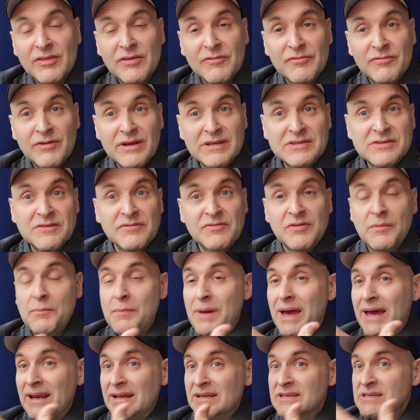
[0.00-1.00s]
the rest of the
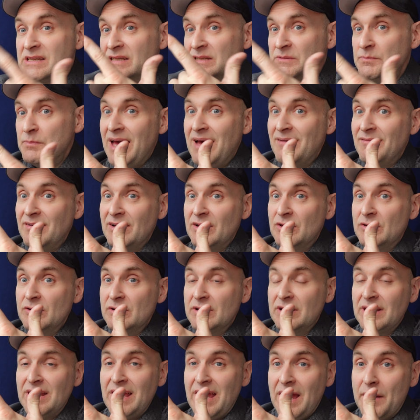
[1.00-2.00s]
matter, just have a
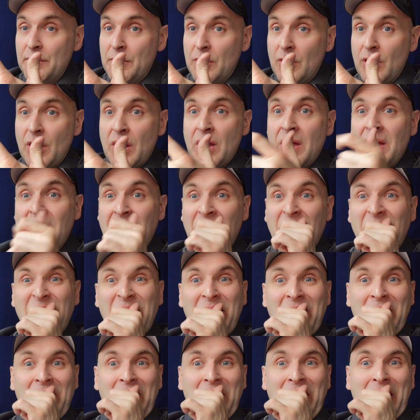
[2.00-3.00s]
good camera.
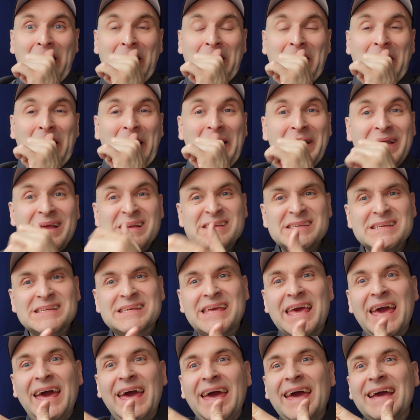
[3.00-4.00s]
And this
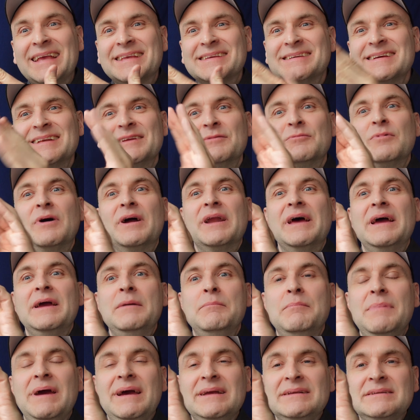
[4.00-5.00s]
is actually what I
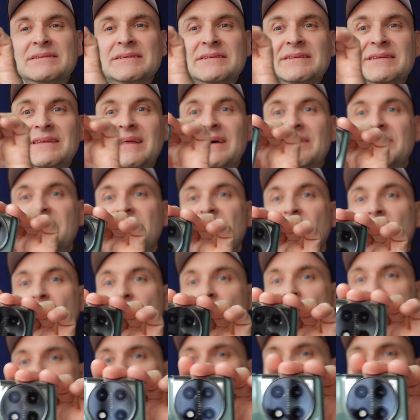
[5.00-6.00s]
imagined that phone would